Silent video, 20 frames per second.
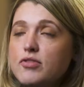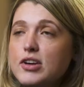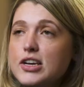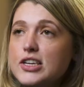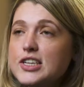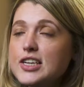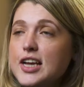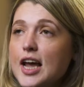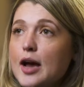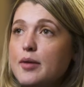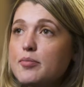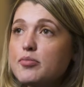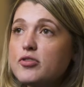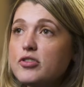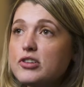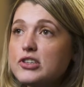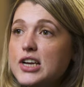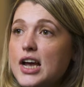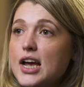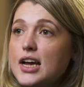Reaching Out
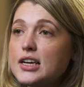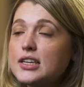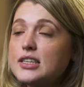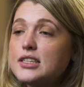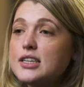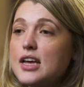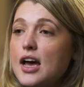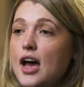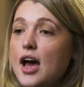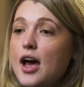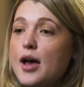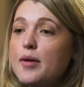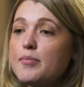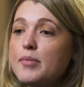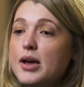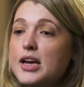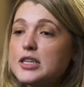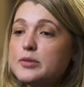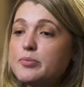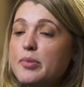project
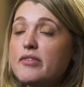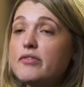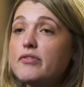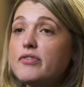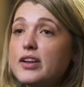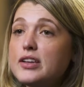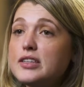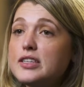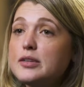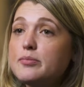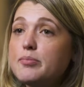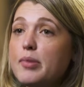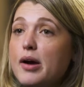has been funded